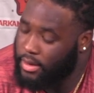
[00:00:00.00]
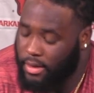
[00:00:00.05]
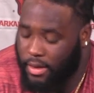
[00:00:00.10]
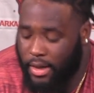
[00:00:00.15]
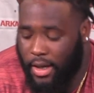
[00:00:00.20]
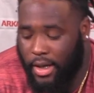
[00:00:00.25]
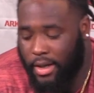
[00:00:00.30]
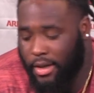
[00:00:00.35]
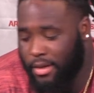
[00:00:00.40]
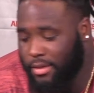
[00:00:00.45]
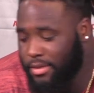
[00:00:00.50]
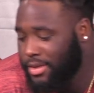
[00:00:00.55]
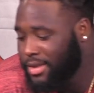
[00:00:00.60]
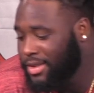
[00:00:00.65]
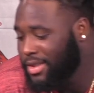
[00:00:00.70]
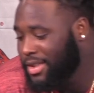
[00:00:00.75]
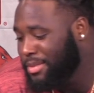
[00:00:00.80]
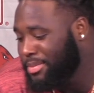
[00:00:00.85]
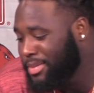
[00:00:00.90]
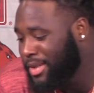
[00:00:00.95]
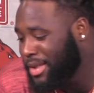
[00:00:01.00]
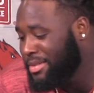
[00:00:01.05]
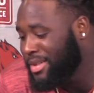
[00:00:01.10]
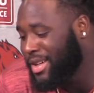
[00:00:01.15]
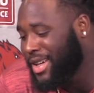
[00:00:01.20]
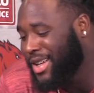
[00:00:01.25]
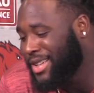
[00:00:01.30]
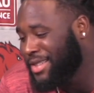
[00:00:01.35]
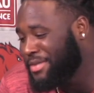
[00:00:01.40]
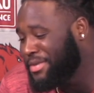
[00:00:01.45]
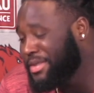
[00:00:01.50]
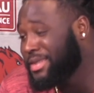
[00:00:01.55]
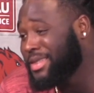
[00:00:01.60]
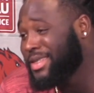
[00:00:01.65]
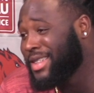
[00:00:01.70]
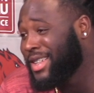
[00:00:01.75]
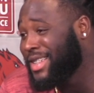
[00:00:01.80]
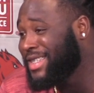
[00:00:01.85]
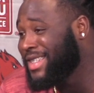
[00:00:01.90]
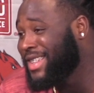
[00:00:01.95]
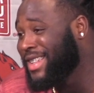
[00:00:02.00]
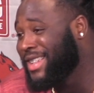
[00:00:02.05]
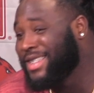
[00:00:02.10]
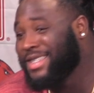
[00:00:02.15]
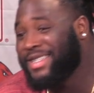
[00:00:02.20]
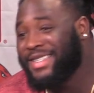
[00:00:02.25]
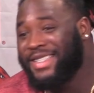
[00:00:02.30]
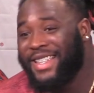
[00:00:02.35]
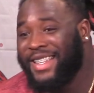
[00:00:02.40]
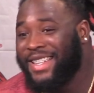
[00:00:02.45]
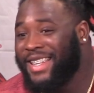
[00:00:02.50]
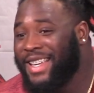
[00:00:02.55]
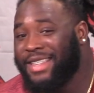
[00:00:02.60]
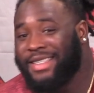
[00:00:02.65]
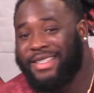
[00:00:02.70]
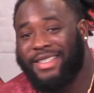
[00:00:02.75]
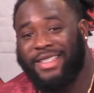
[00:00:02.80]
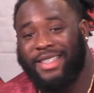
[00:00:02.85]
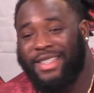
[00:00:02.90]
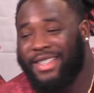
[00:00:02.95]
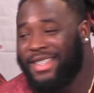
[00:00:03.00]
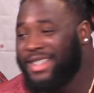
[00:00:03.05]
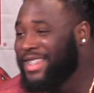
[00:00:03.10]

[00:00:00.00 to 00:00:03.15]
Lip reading: That was a good play. We got a defensive touchdown. That's 10 out of 10.